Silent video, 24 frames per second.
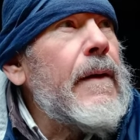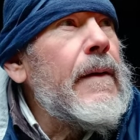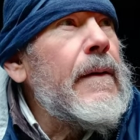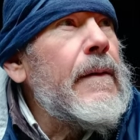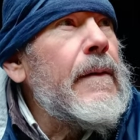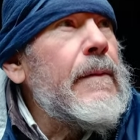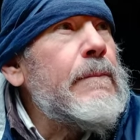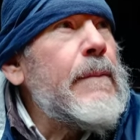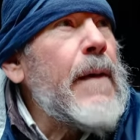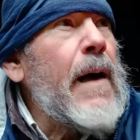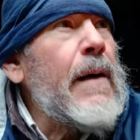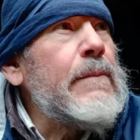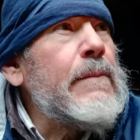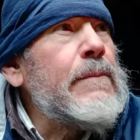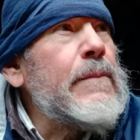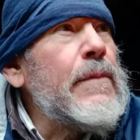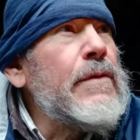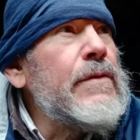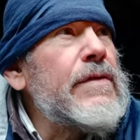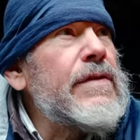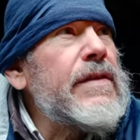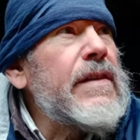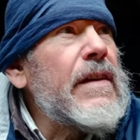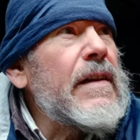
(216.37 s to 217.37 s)
Mount
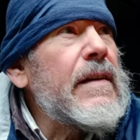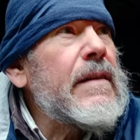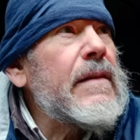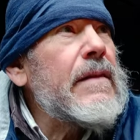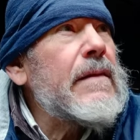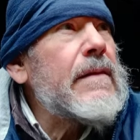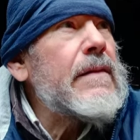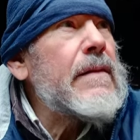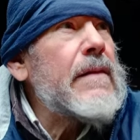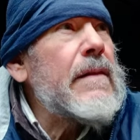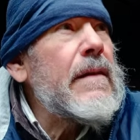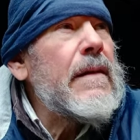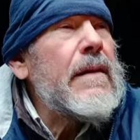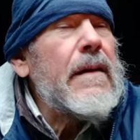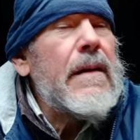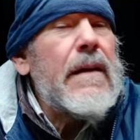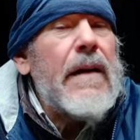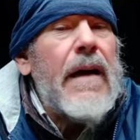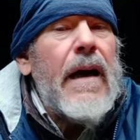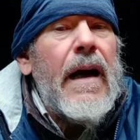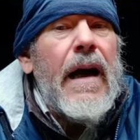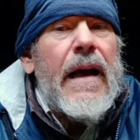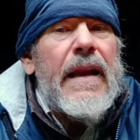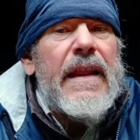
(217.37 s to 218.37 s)
Mooslick,
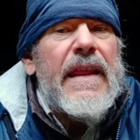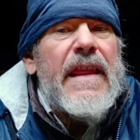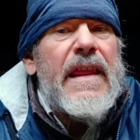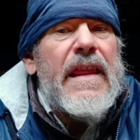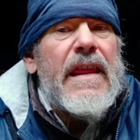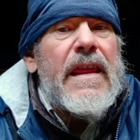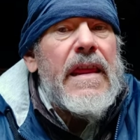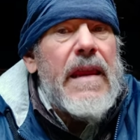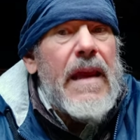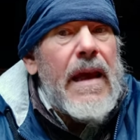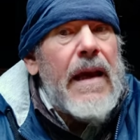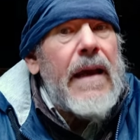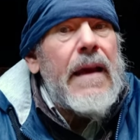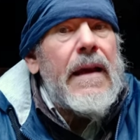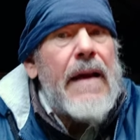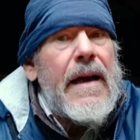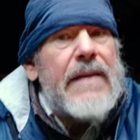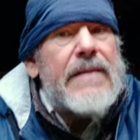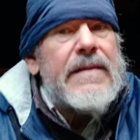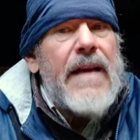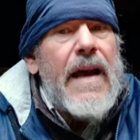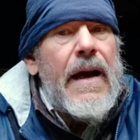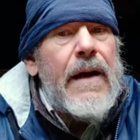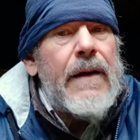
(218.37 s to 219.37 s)
I think
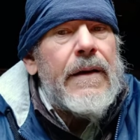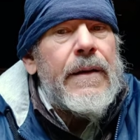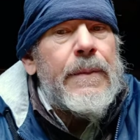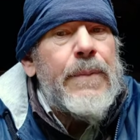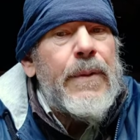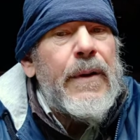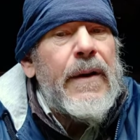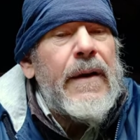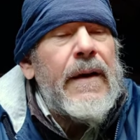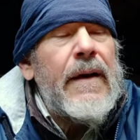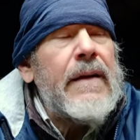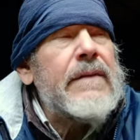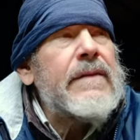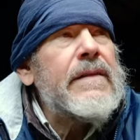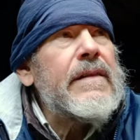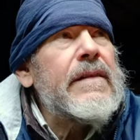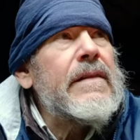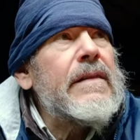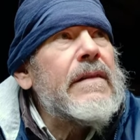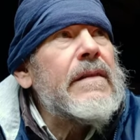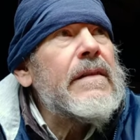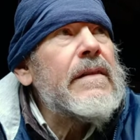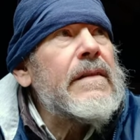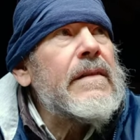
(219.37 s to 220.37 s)
that's how you pronounce
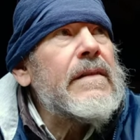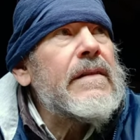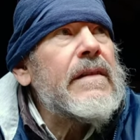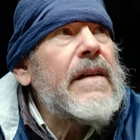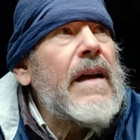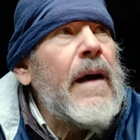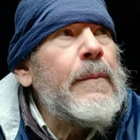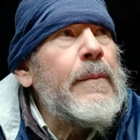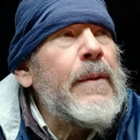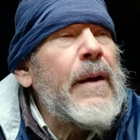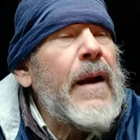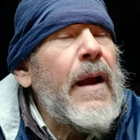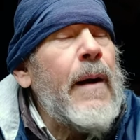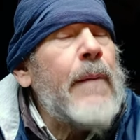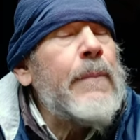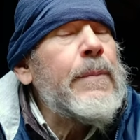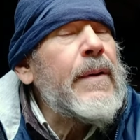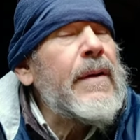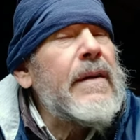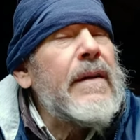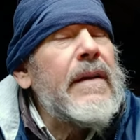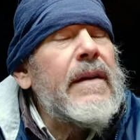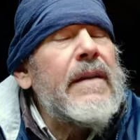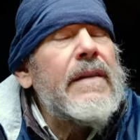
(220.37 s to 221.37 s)
it, coming up,
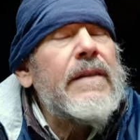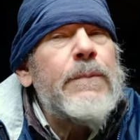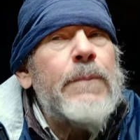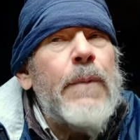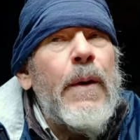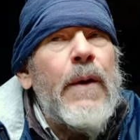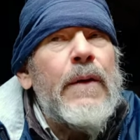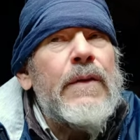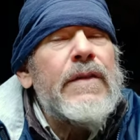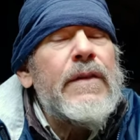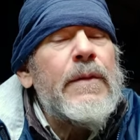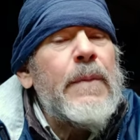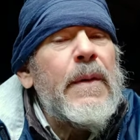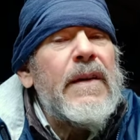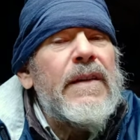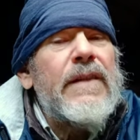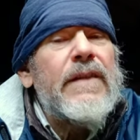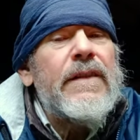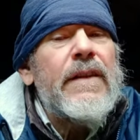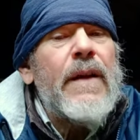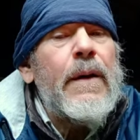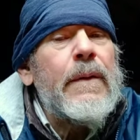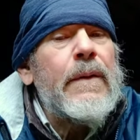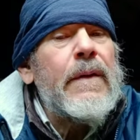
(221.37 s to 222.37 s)
and it's supposed to be
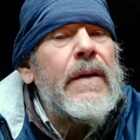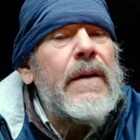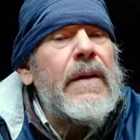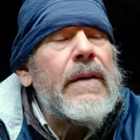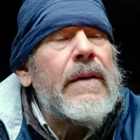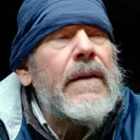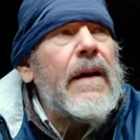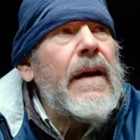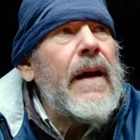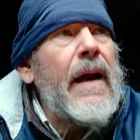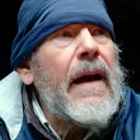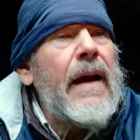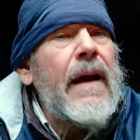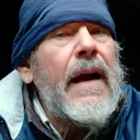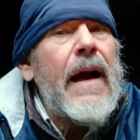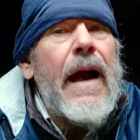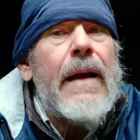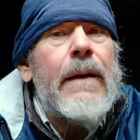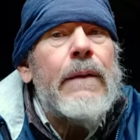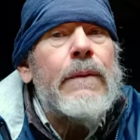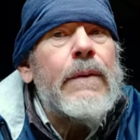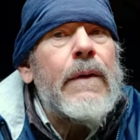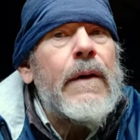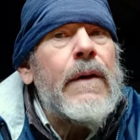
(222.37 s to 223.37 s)
stonier. Heck,
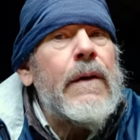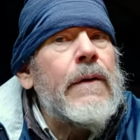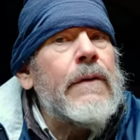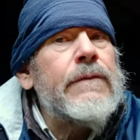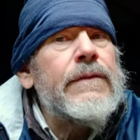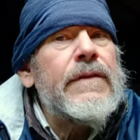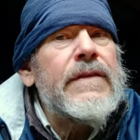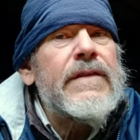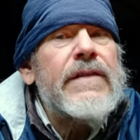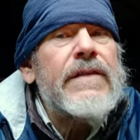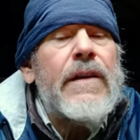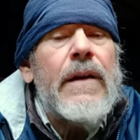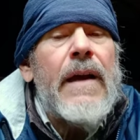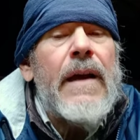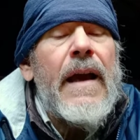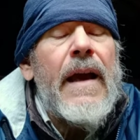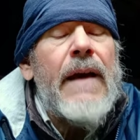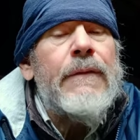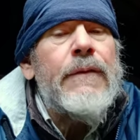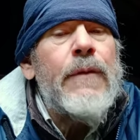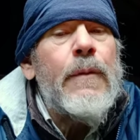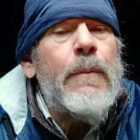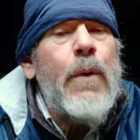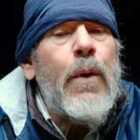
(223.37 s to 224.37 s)
I don't know if it's going to
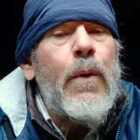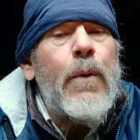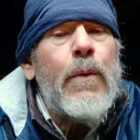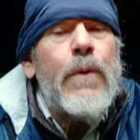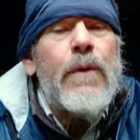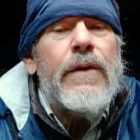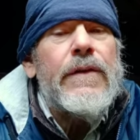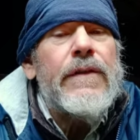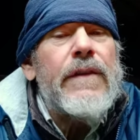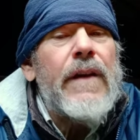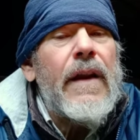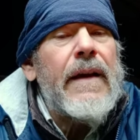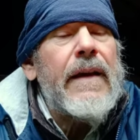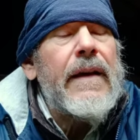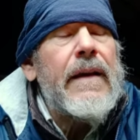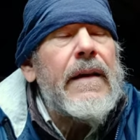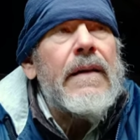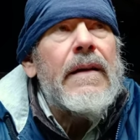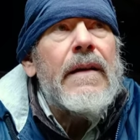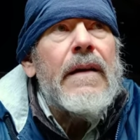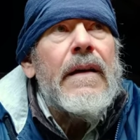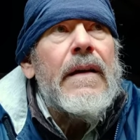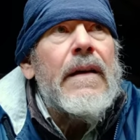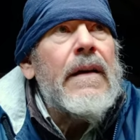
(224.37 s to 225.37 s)
have the boulders
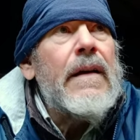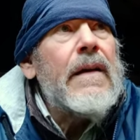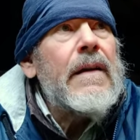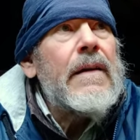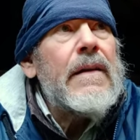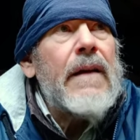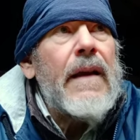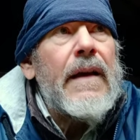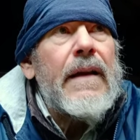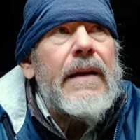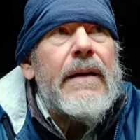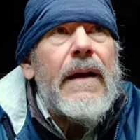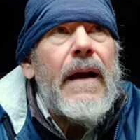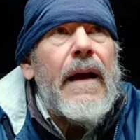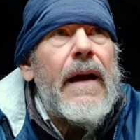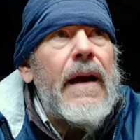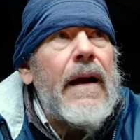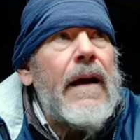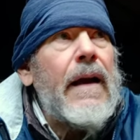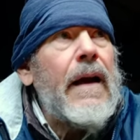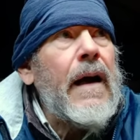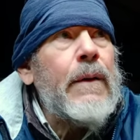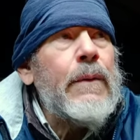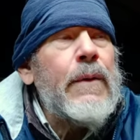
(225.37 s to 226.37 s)
like like
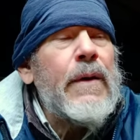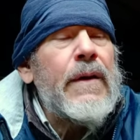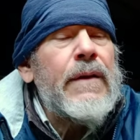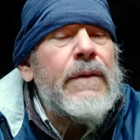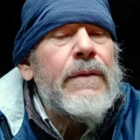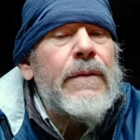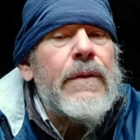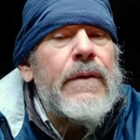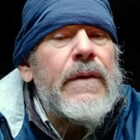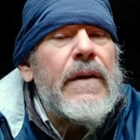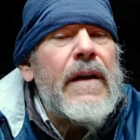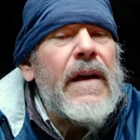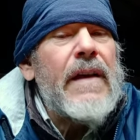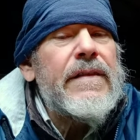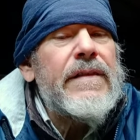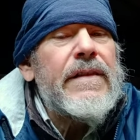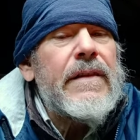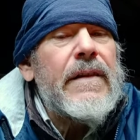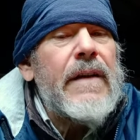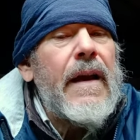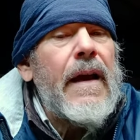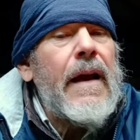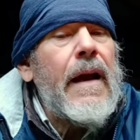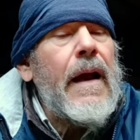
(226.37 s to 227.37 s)
I, I went through
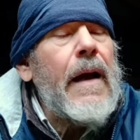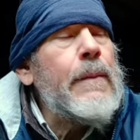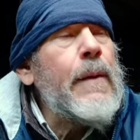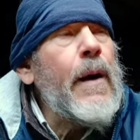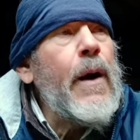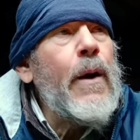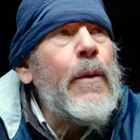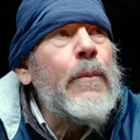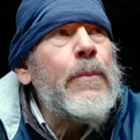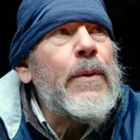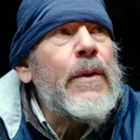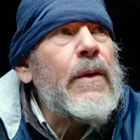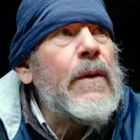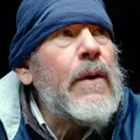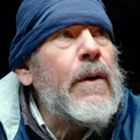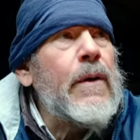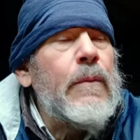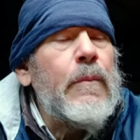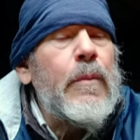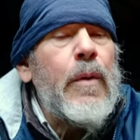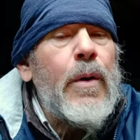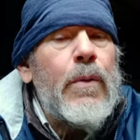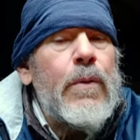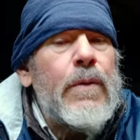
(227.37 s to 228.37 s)
yesterday. I'm hoping
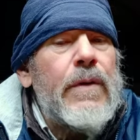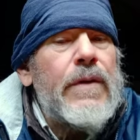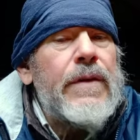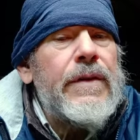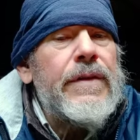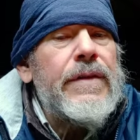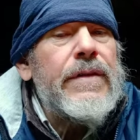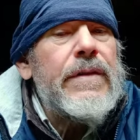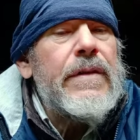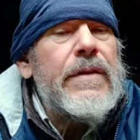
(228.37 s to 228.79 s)
no boulders.